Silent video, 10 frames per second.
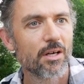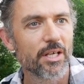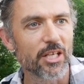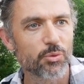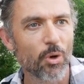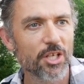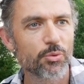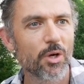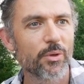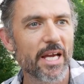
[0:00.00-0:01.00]
Yes, watch
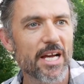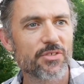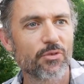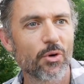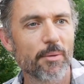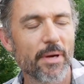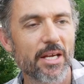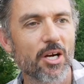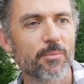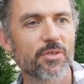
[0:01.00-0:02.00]
what we ask for. It may
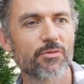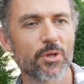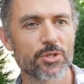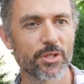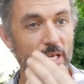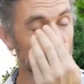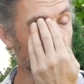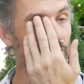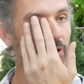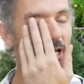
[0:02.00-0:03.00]
come to fruition. That's
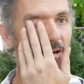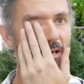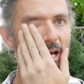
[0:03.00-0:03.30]
true. Yeah,